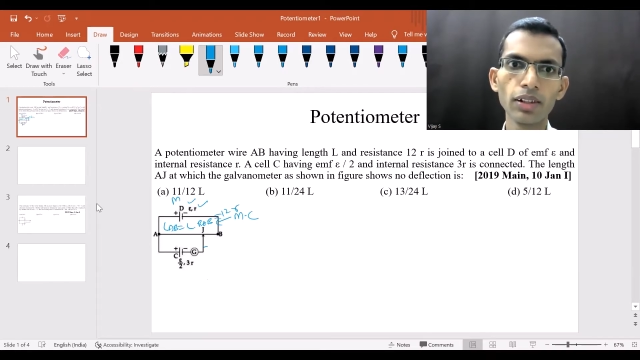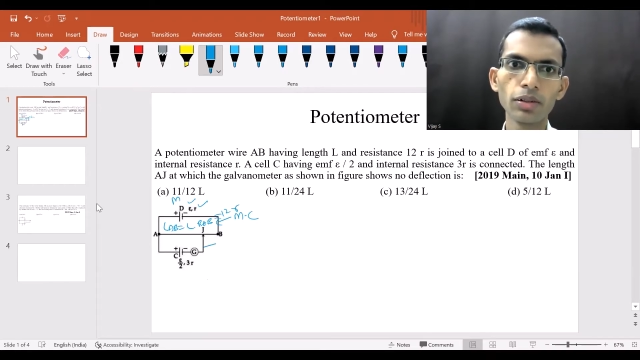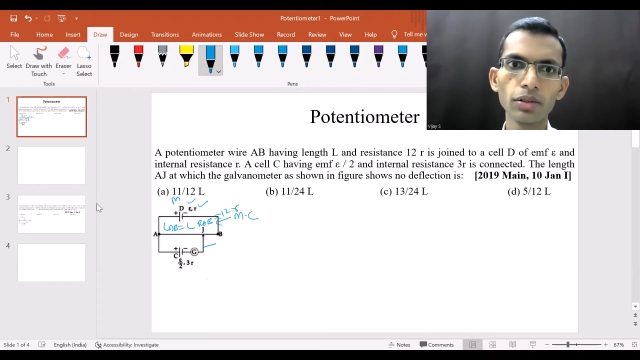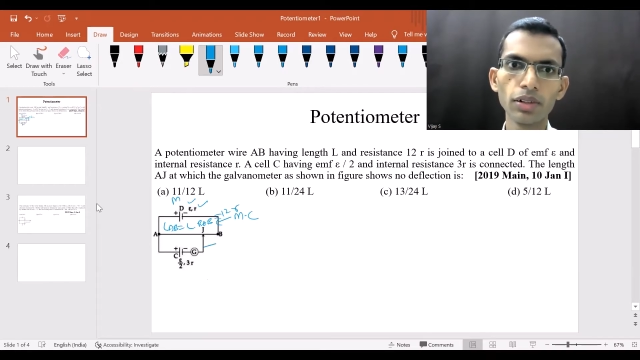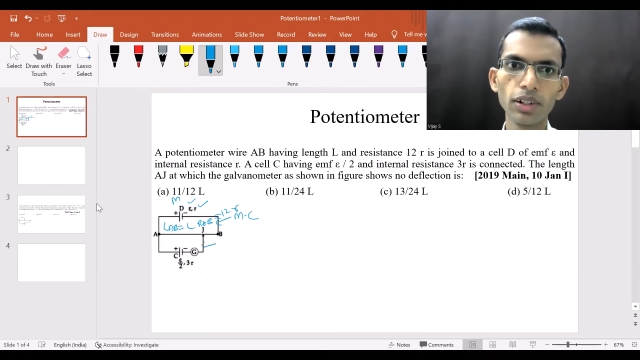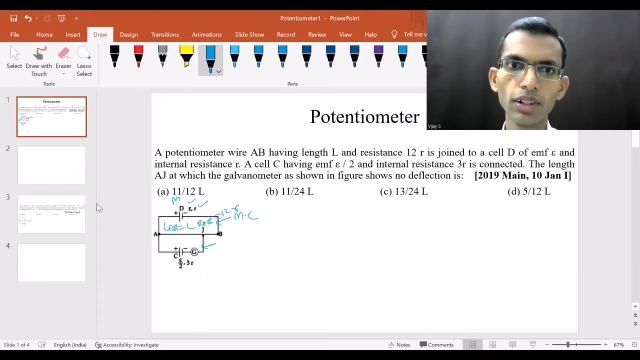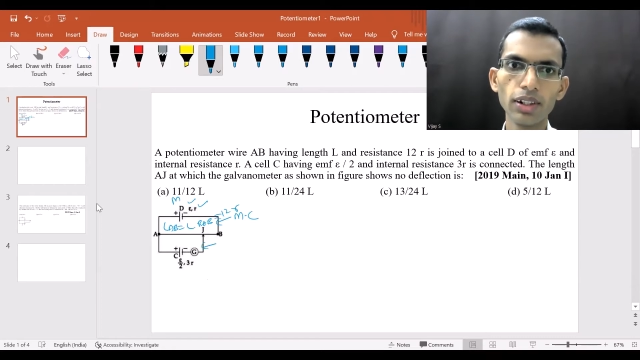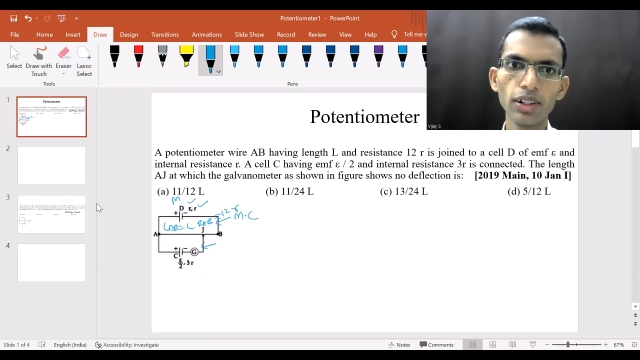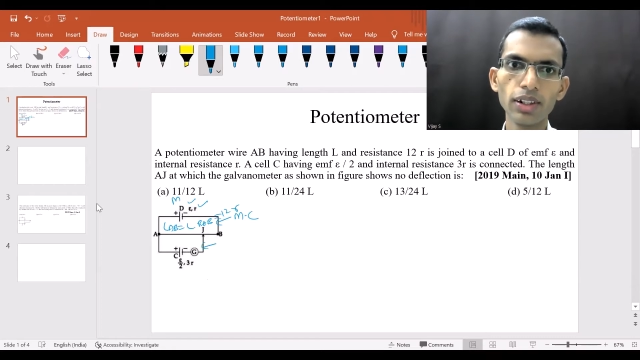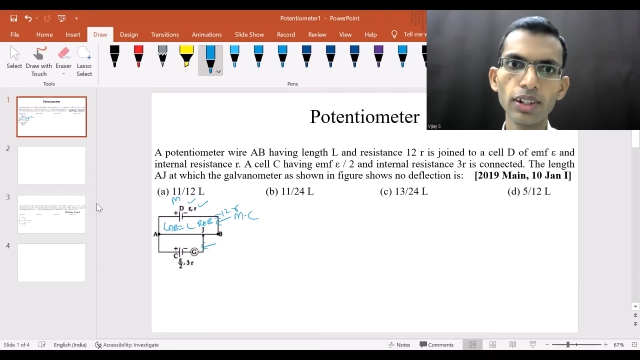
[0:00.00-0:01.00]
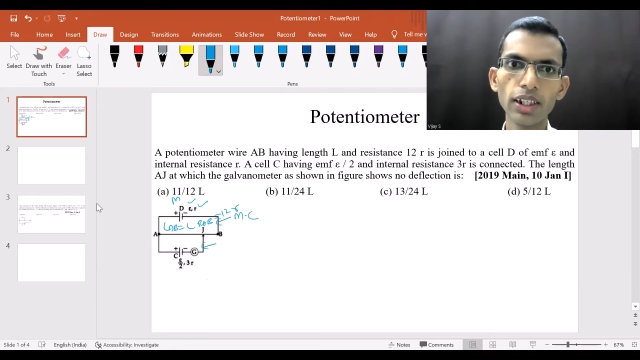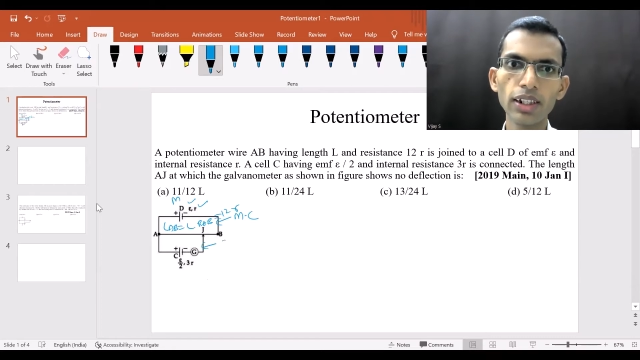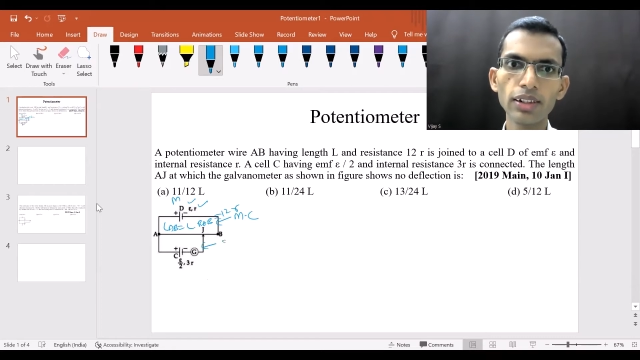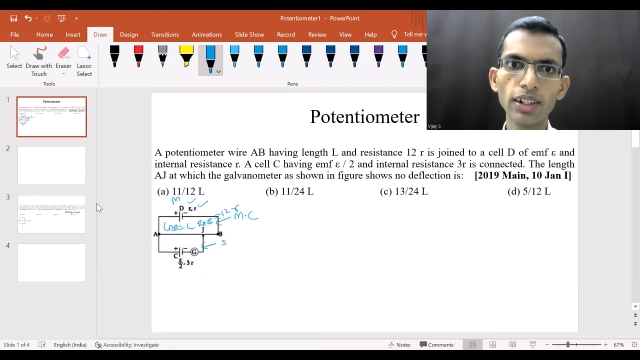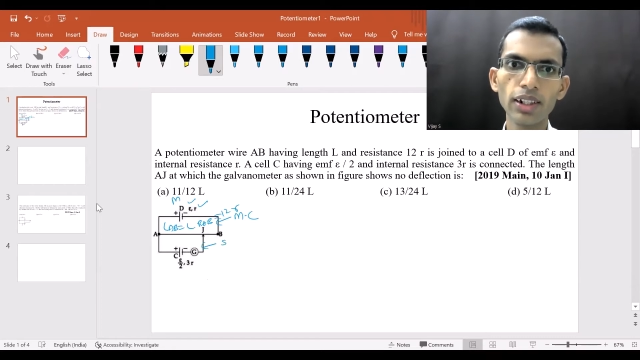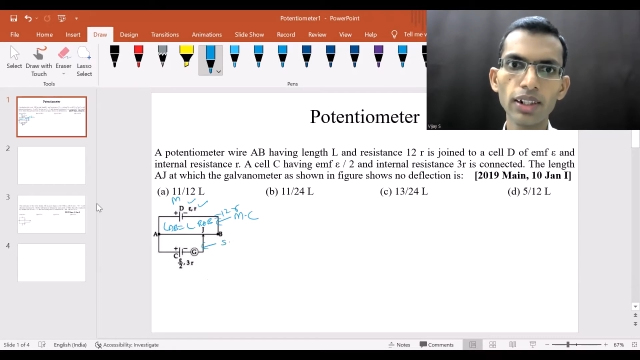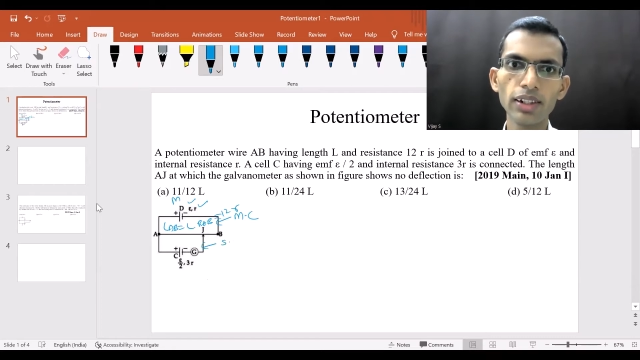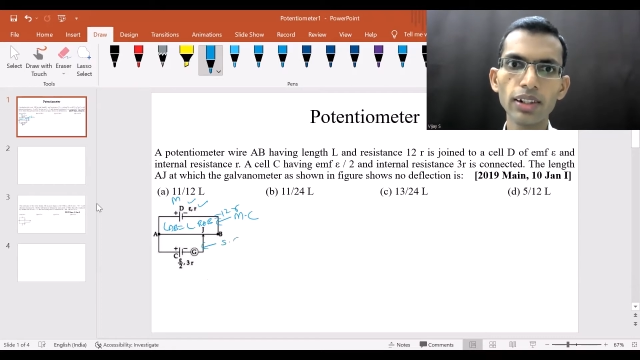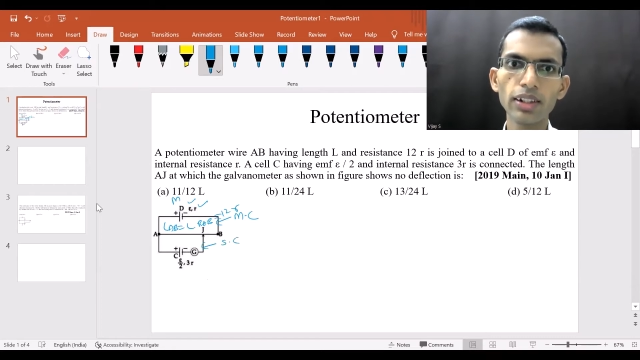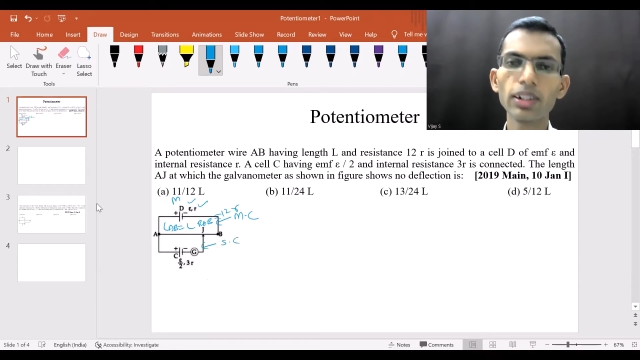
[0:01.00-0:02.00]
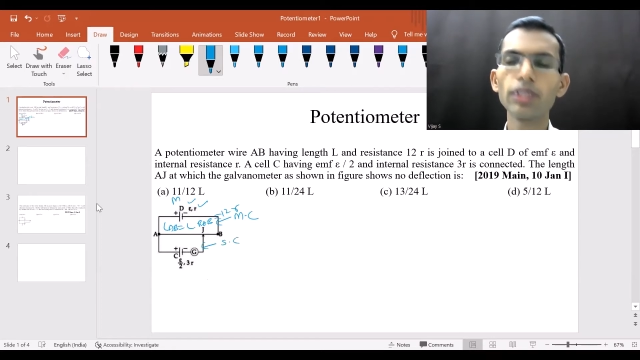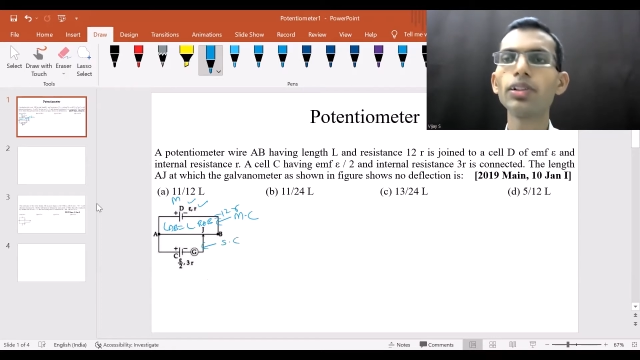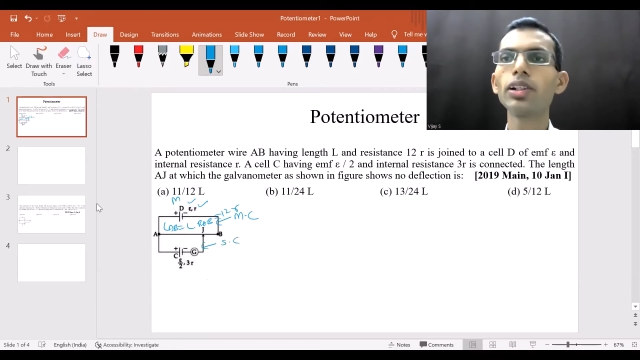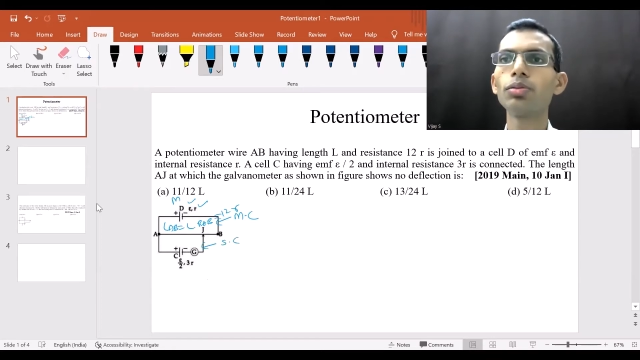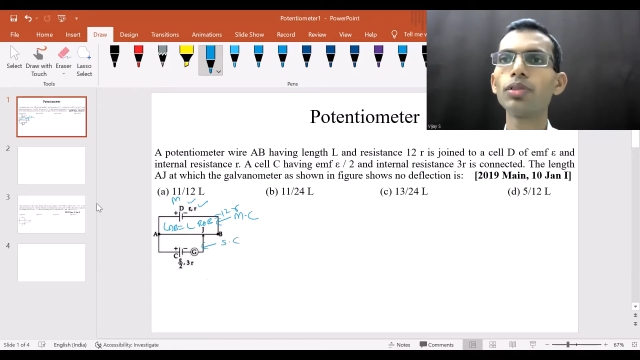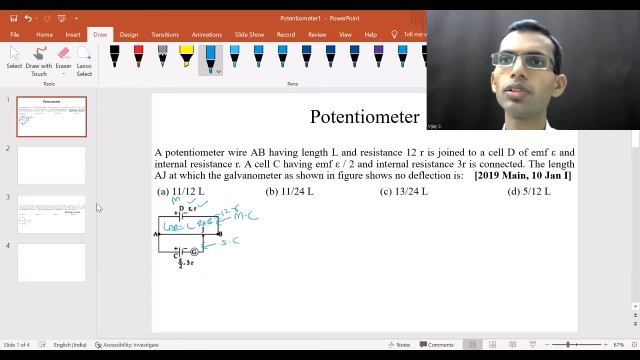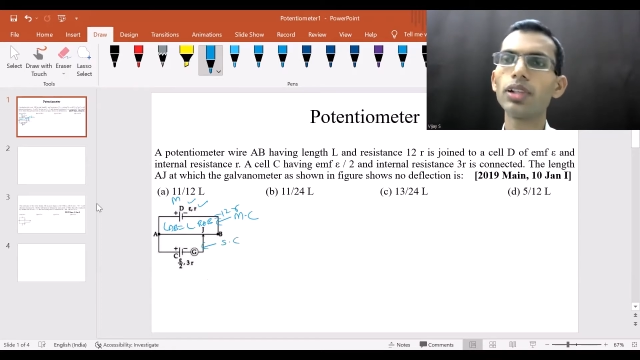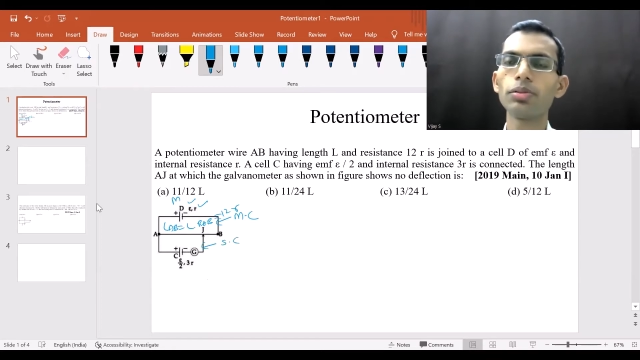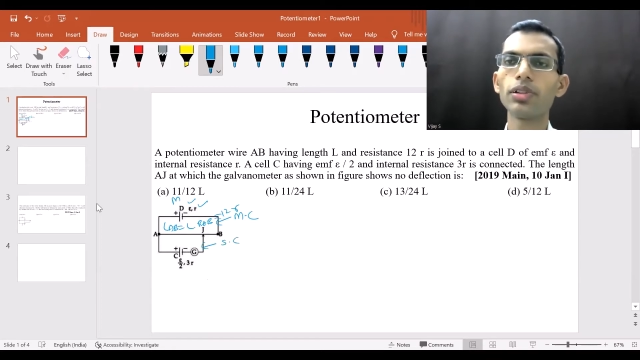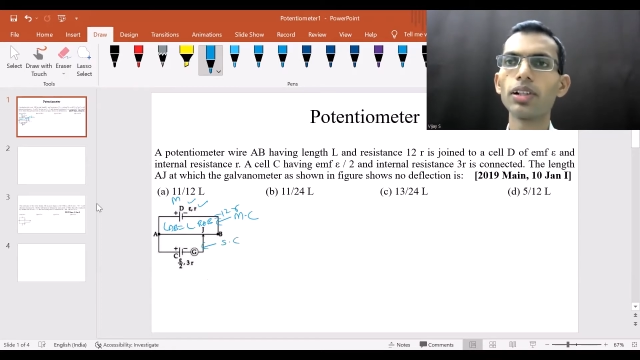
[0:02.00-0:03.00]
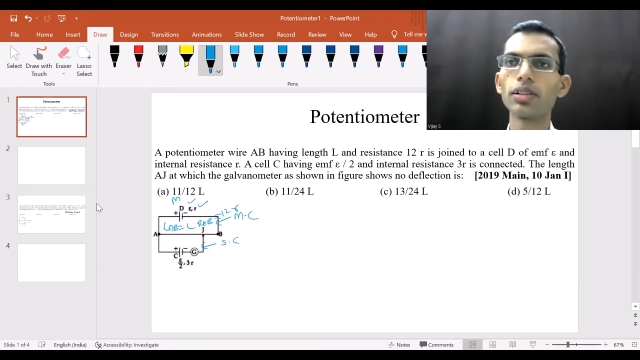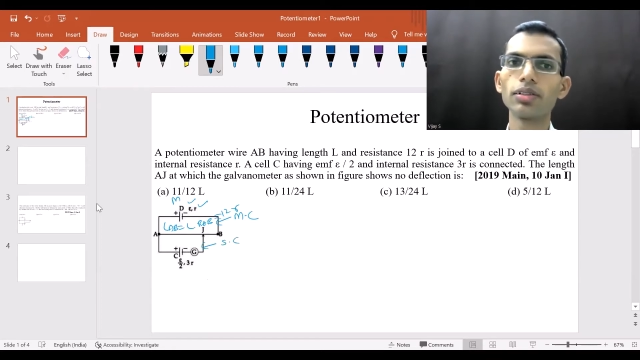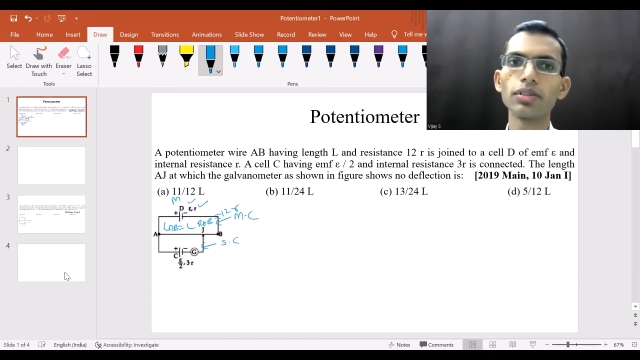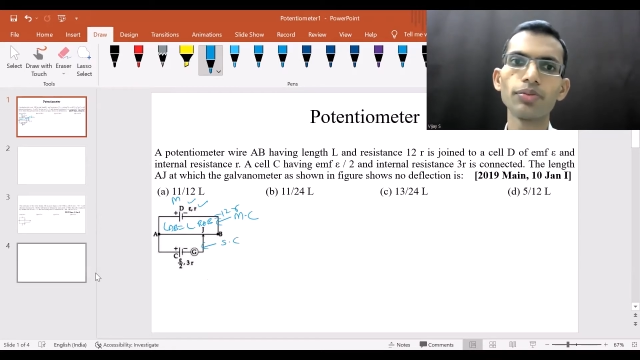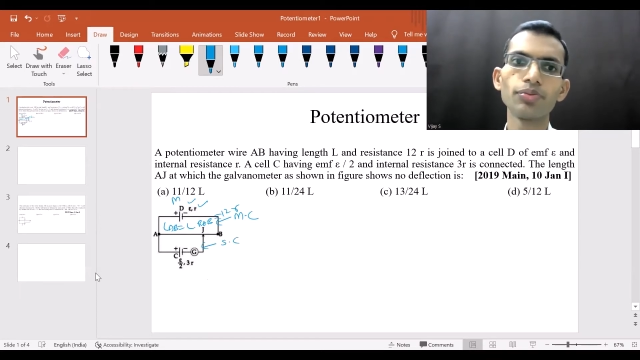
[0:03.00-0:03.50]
So in the second sentence, he is giving about sub-circuit.